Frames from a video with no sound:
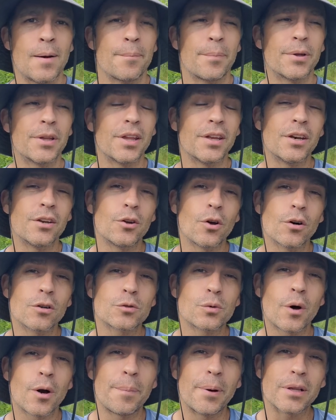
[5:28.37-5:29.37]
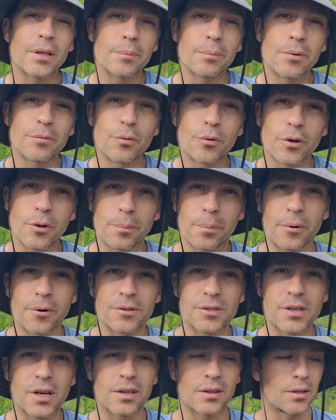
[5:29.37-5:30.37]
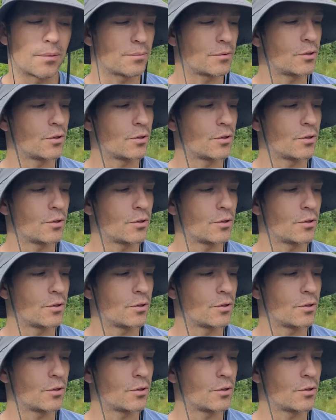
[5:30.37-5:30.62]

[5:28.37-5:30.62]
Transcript: But then you also want to pick them before the birds get them.